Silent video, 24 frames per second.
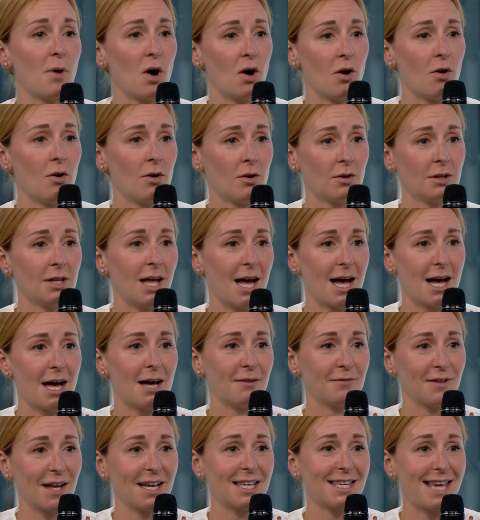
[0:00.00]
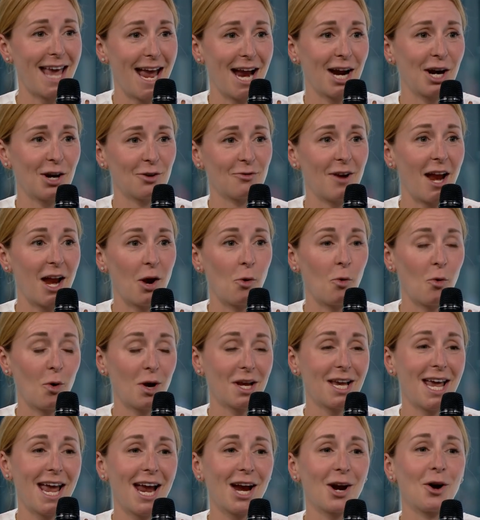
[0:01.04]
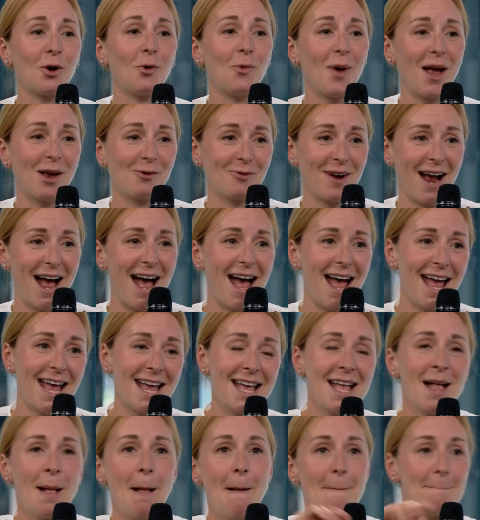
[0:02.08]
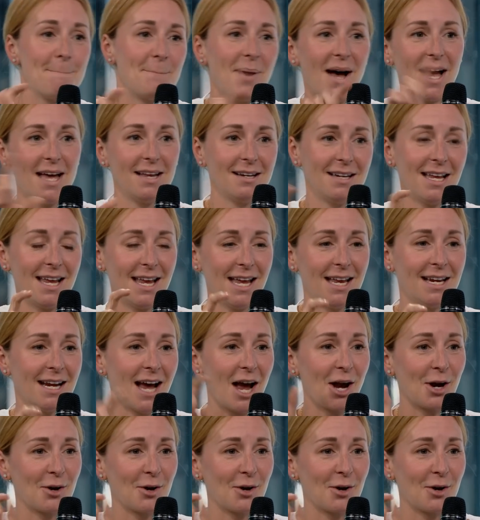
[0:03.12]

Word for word: bowl of caraway rye, but in a